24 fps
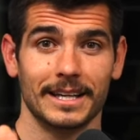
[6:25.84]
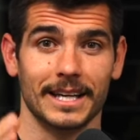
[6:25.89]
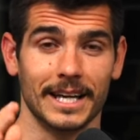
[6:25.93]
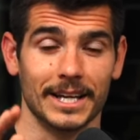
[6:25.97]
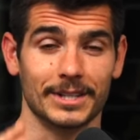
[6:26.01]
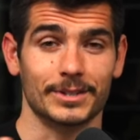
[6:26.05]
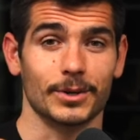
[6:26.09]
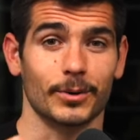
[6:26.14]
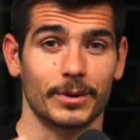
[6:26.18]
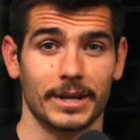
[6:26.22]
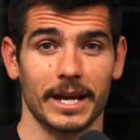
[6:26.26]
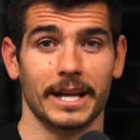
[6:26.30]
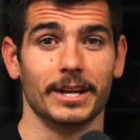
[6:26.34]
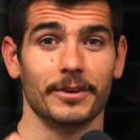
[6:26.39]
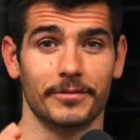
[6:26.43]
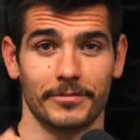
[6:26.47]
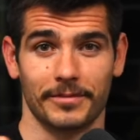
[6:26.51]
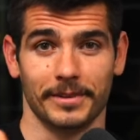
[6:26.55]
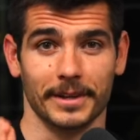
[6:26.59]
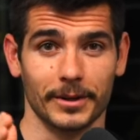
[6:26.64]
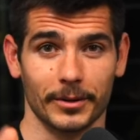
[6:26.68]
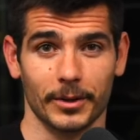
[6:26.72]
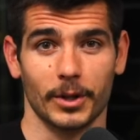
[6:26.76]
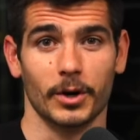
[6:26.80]
It's okay to
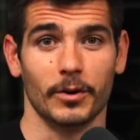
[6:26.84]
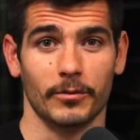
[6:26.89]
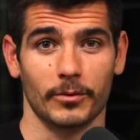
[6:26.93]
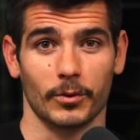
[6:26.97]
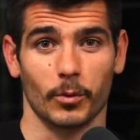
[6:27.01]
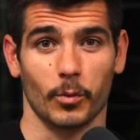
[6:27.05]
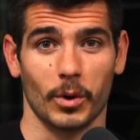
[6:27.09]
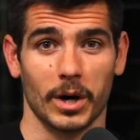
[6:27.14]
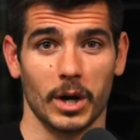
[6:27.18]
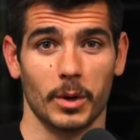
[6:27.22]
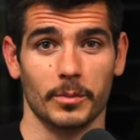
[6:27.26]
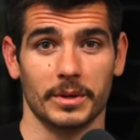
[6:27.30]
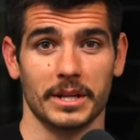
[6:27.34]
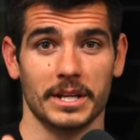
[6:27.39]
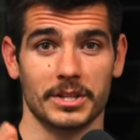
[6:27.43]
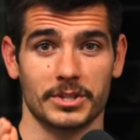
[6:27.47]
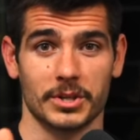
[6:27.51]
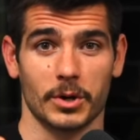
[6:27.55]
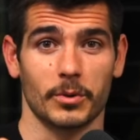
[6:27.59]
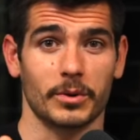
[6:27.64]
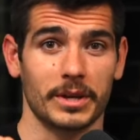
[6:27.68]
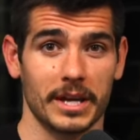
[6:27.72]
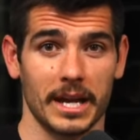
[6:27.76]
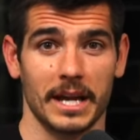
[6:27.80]
feel overwhelmed.
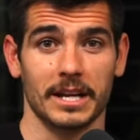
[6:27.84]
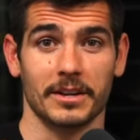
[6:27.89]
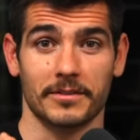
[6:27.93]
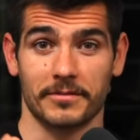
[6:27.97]
It's okay